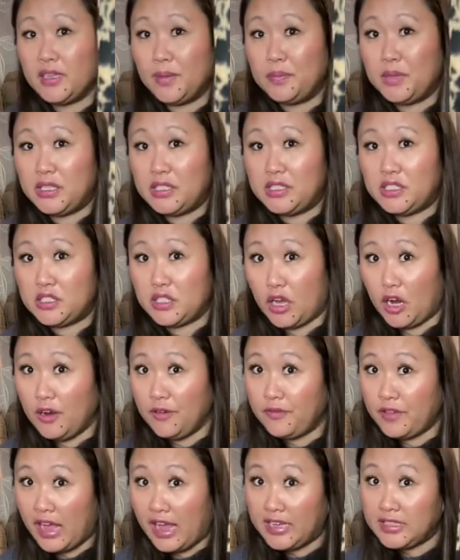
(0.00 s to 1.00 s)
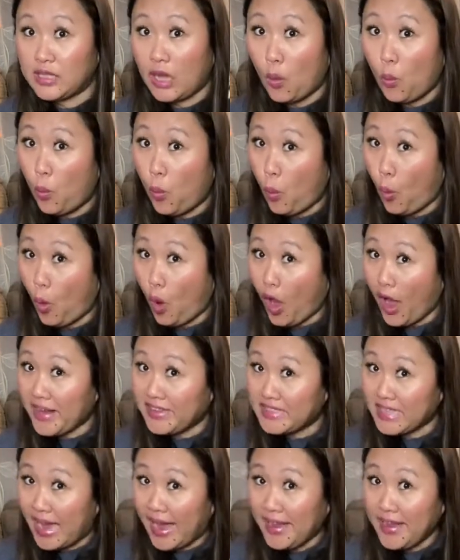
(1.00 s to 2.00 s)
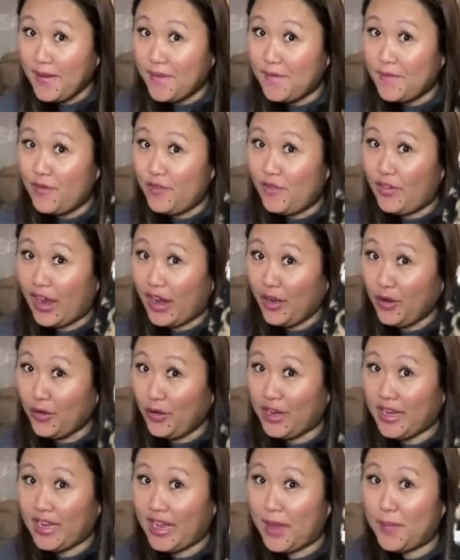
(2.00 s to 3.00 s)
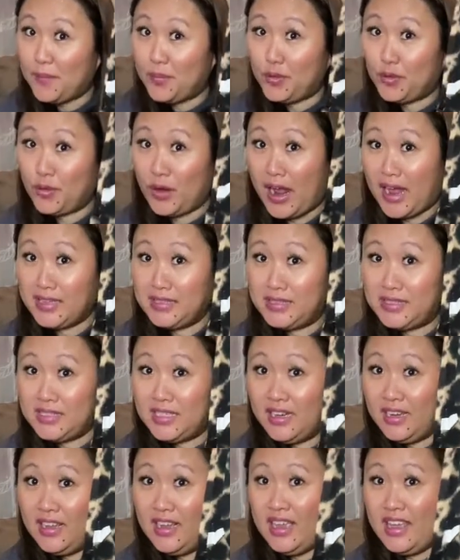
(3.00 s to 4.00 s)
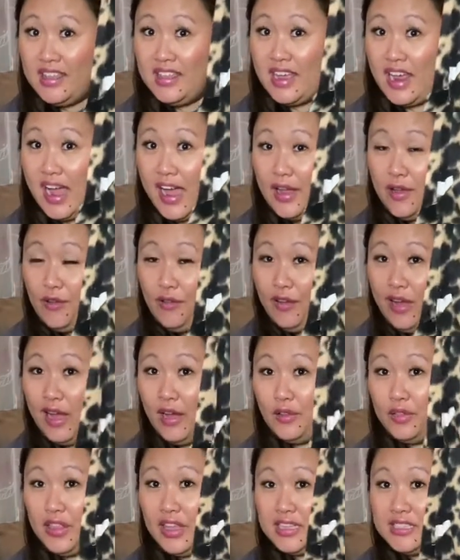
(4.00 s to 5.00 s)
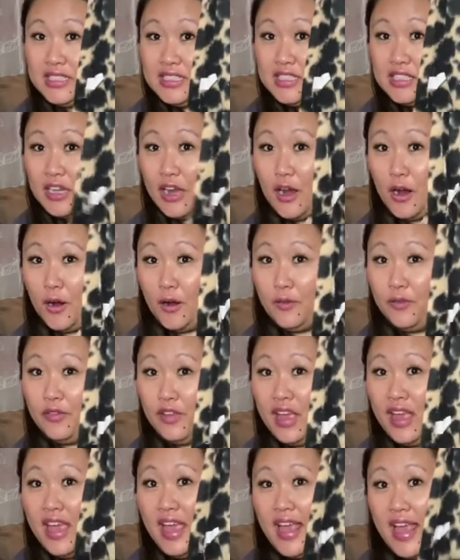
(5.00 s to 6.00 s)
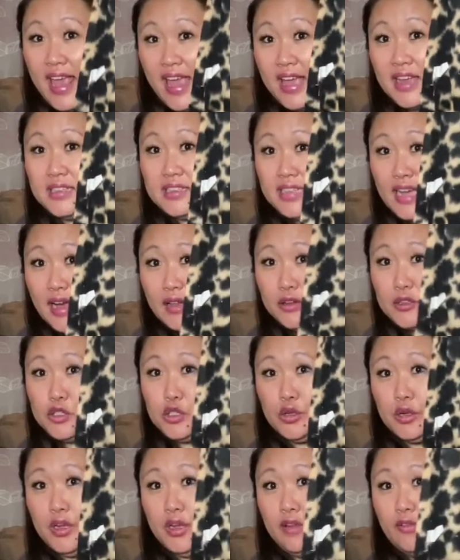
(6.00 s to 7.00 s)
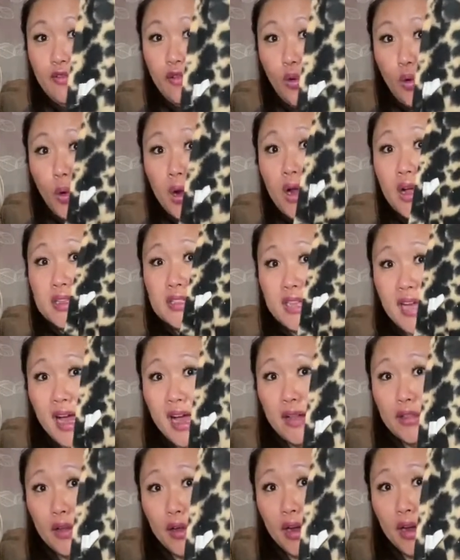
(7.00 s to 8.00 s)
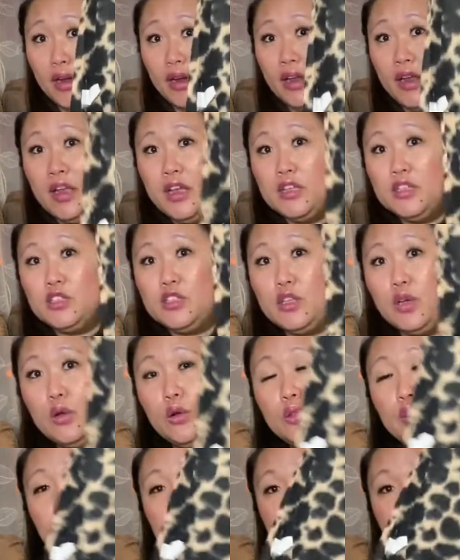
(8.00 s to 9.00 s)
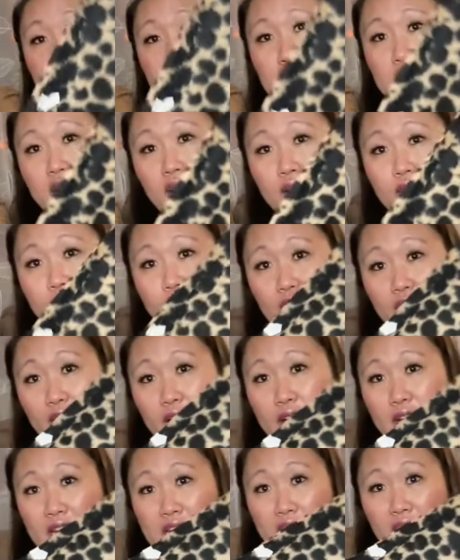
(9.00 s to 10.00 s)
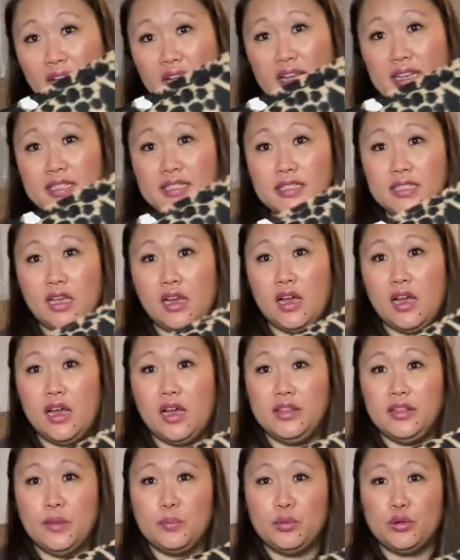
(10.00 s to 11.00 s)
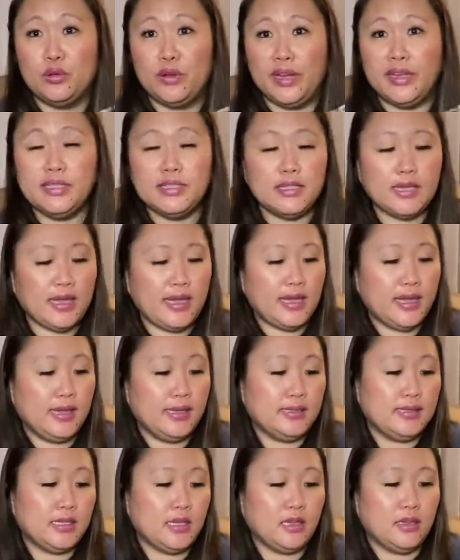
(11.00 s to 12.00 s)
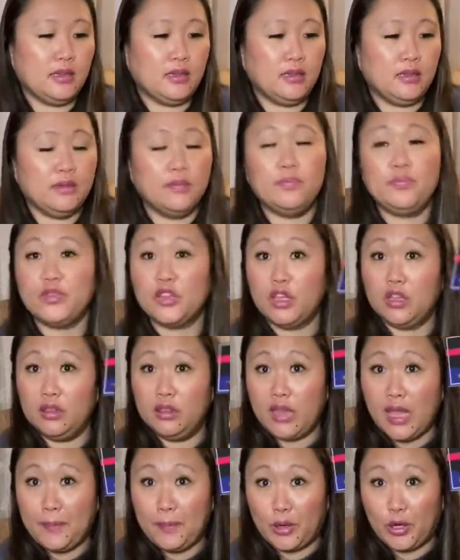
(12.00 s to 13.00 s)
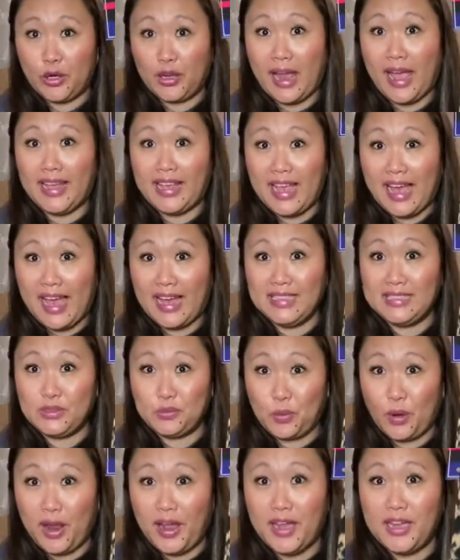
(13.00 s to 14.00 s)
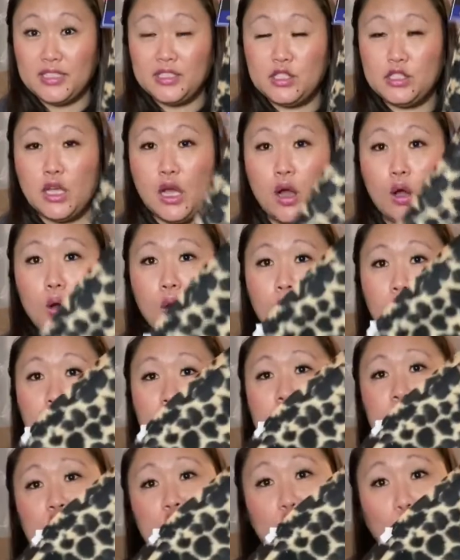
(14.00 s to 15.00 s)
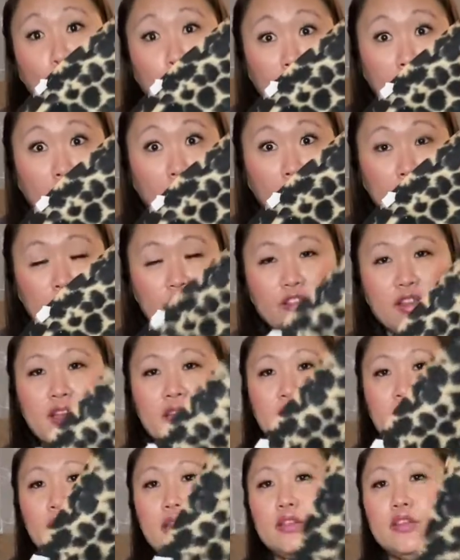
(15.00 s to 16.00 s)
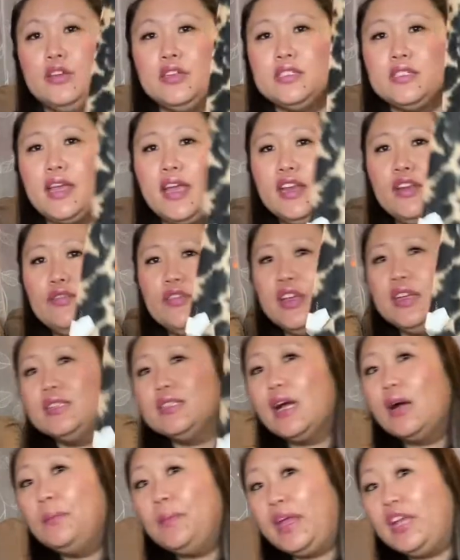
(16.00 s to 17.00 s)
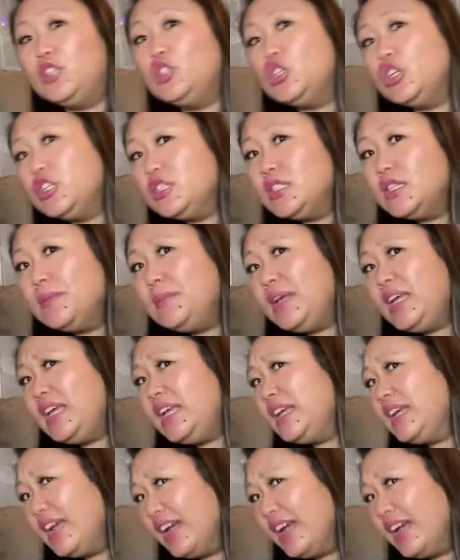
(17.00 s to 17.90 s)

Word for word: up this scarf guys what I am very impressed that I found this scarf at Dollar Tree for a dollar. So this is very nice. Uh, the print is leopard, I guess, right? So sort of. It looks kind of like Dalmatian to me